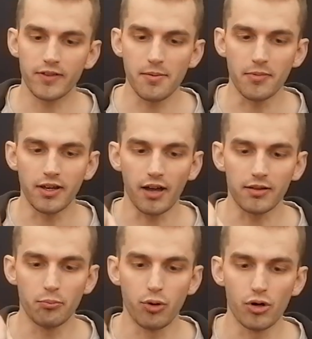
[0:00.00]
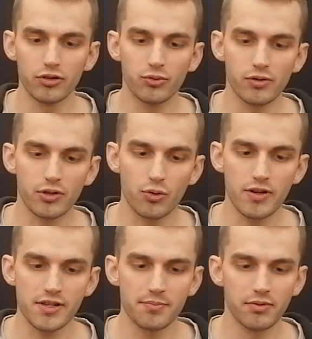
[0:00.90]
of them got burned to a
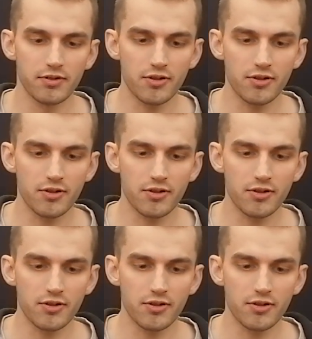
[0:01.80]
crisp.